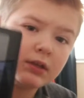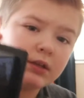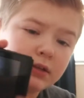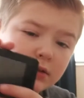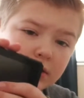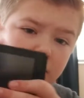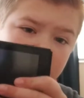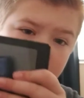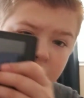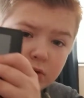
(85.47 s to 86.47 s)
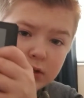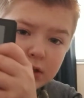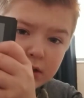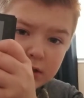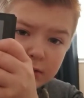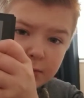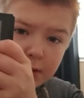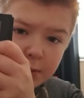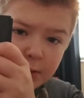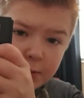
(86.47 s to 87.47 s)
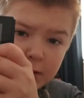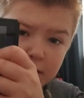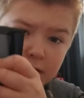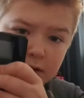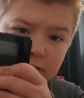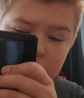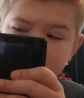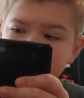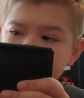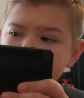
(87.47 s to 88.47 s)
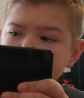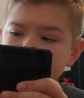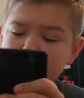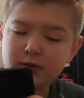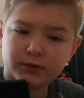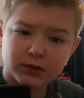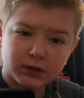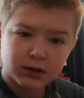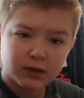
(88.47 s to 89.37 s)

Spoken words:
is because these Joy-Cons pop up, and then you can switch into different